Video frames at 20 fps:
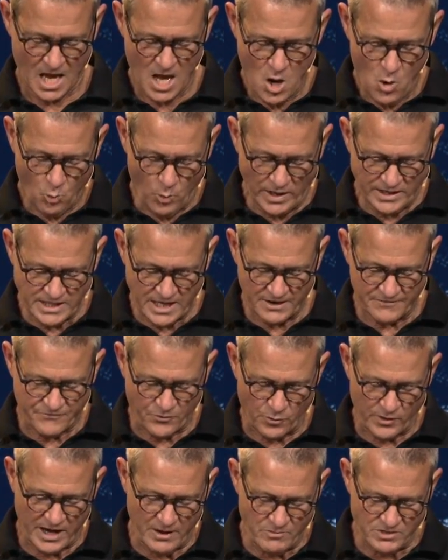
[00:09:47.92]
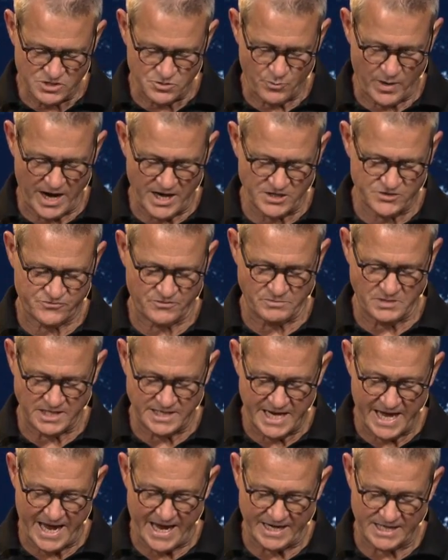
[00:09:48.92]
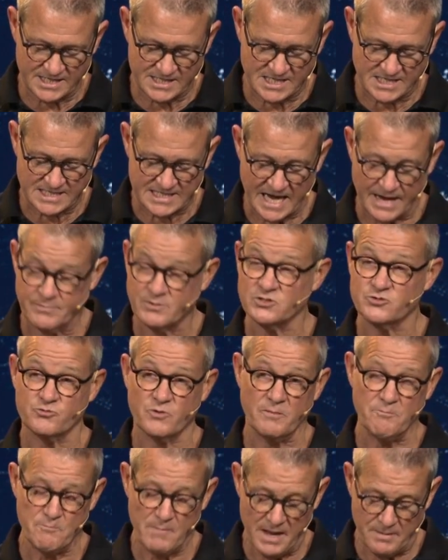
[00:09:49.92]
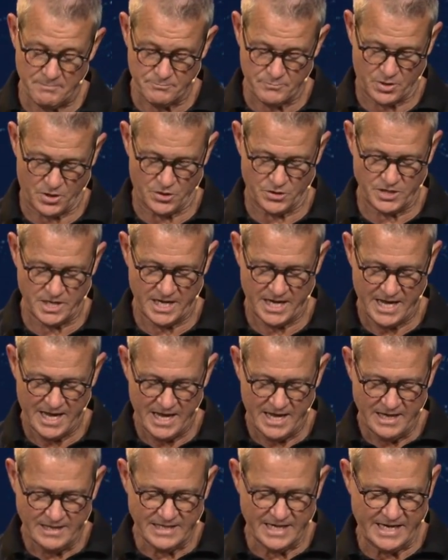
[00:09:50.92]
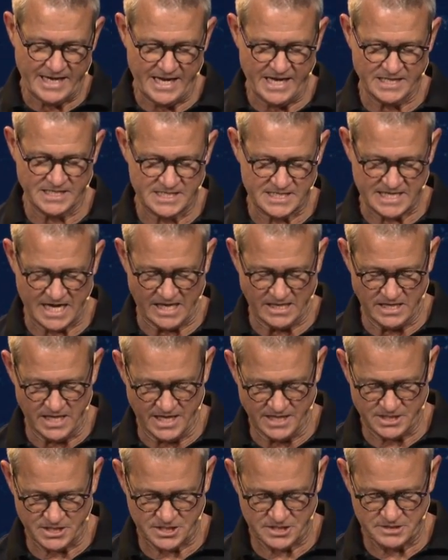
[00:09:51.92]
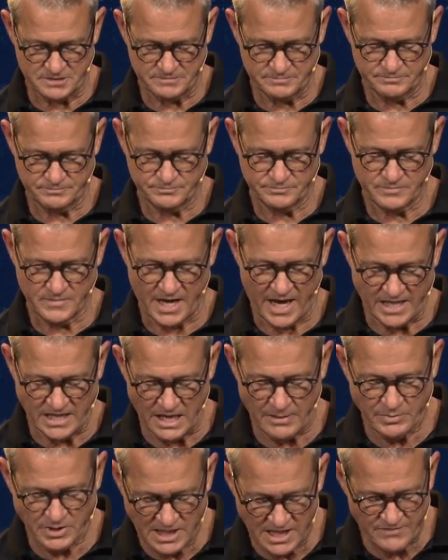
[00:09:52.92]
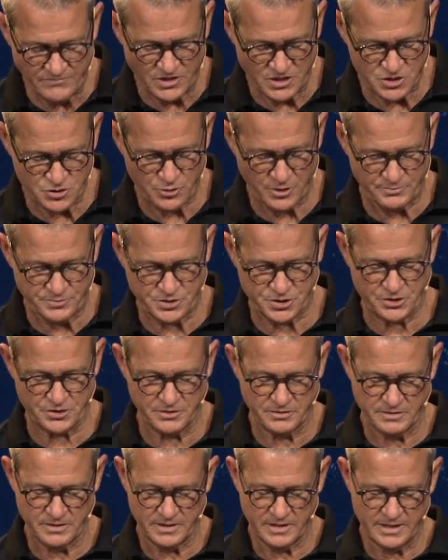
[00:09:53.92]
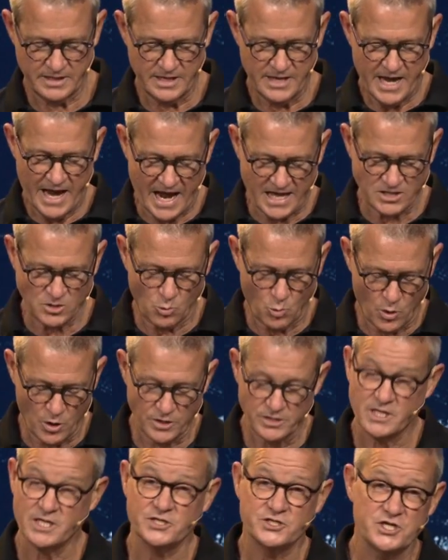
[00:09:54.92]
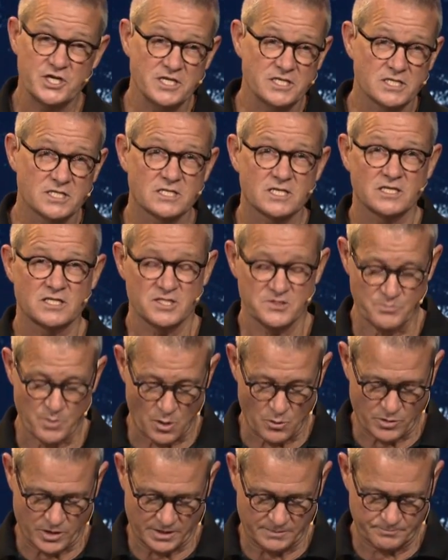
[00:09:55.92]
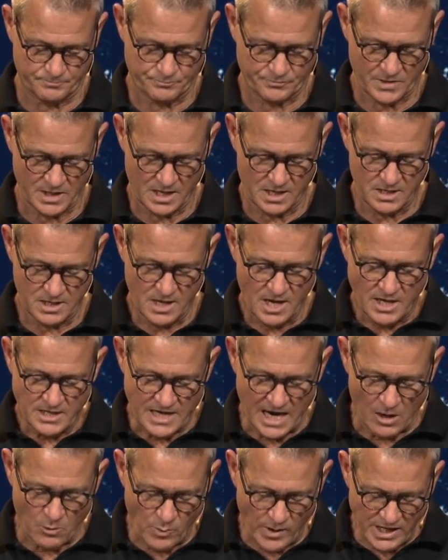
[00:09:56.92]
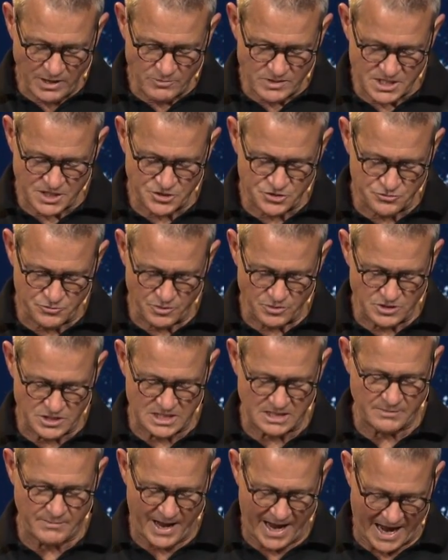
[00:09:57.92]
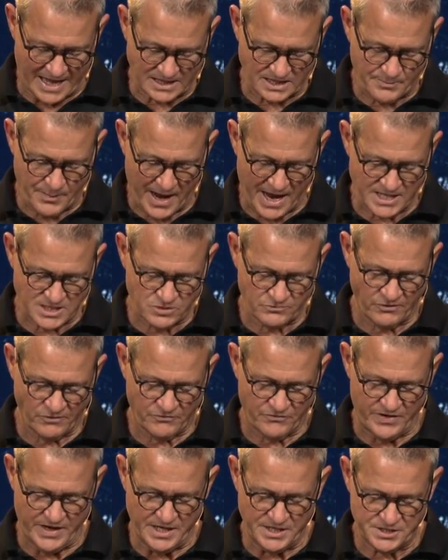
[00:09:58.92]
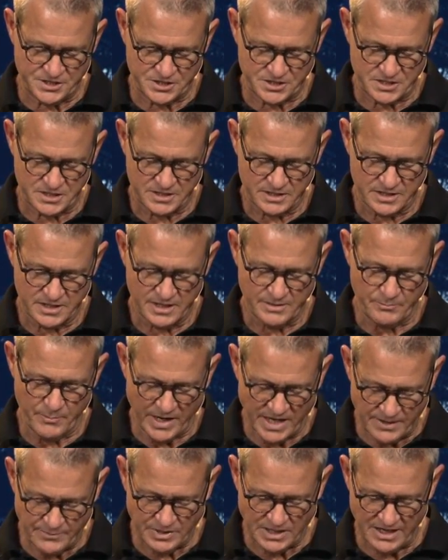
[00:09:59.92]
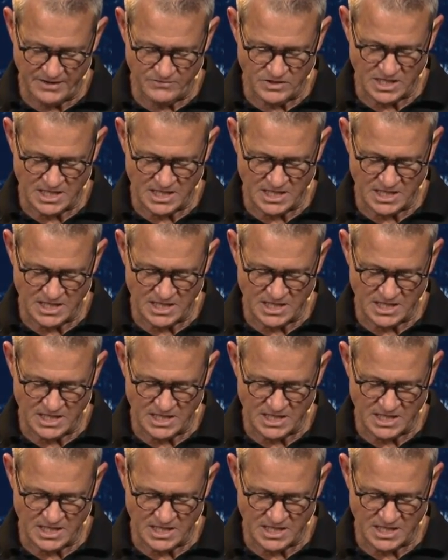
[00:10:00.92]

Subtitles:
When therefore he was raised from the dead, his disciples remembered that he had said this, and they believed the scripture and the word that Jesus had spoken. Now when he was in Jerusalem at the Passover feast, Many believed in